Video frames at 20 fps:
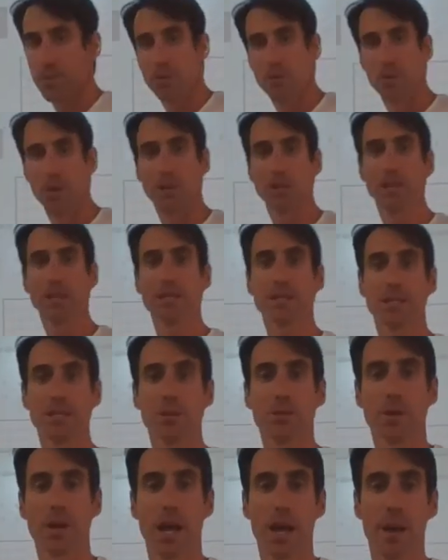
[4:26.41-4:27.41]
Well, let's see
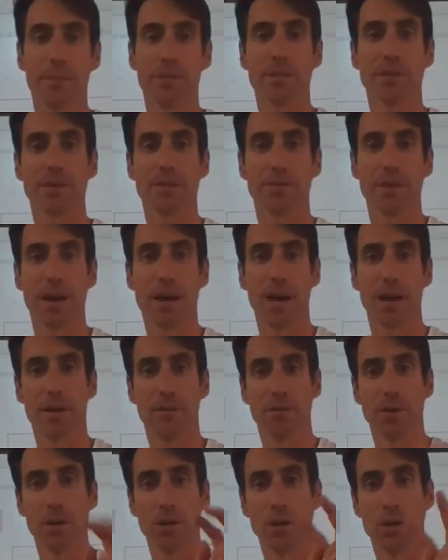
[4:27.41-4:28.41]
what happens if I have
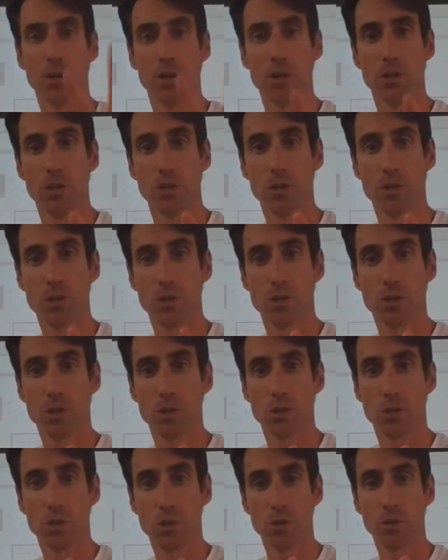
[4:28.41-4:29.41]

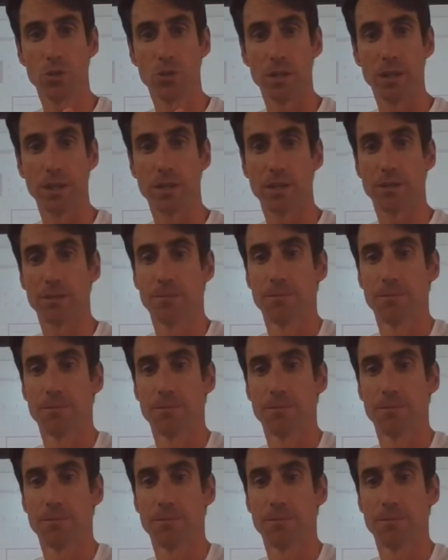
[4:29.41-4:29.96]
2 feet.